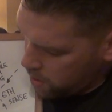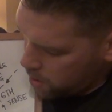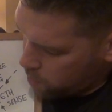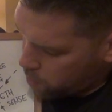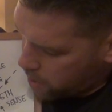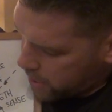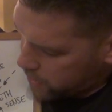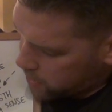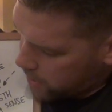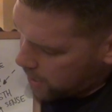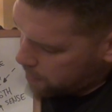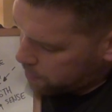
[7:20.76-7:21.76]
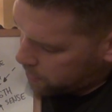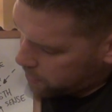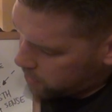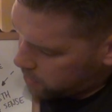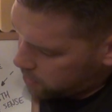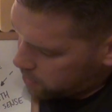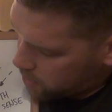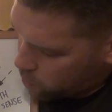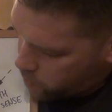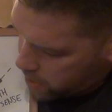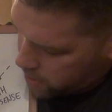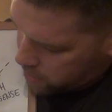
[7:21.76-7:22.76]
And what actually happens is
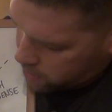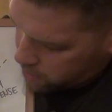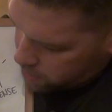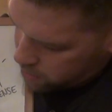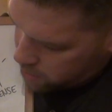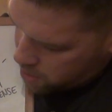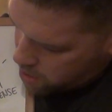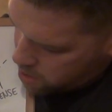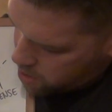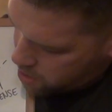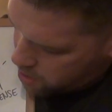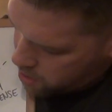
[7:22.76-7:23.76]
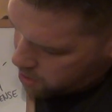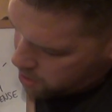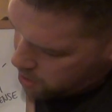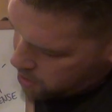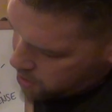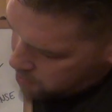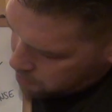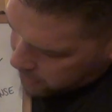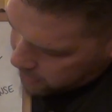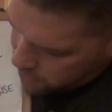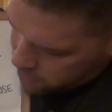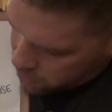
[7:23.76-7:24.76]
awareness
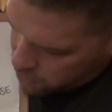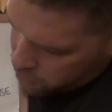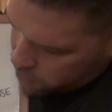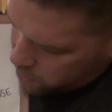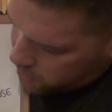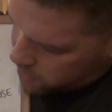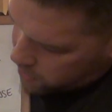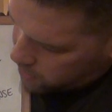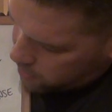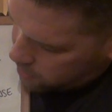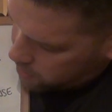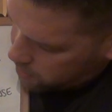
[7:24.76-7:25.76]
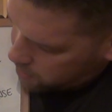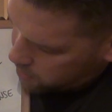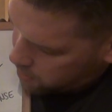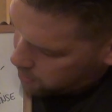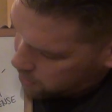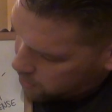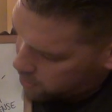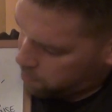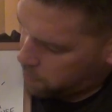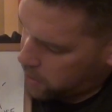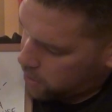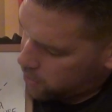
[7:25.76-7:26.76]
begins the unity
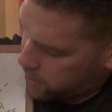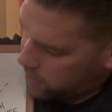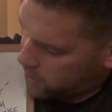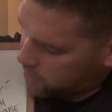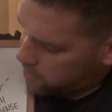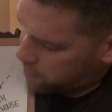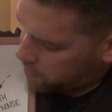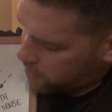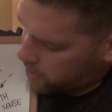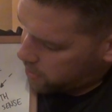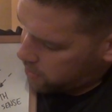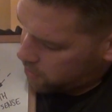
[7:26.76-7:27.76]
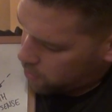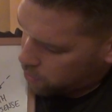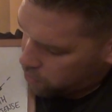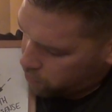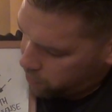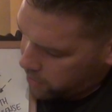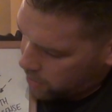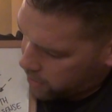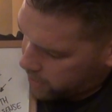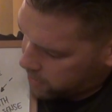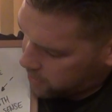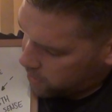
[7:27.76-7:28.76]
of being identified or
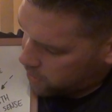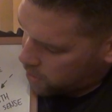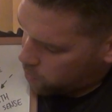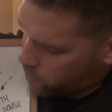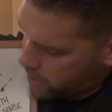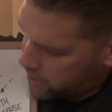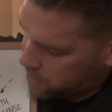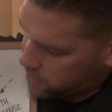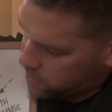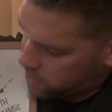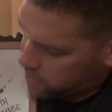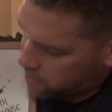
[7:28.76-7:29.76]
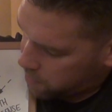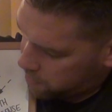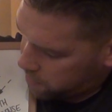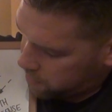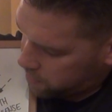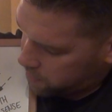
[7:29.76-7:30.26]
realizing awareness itself.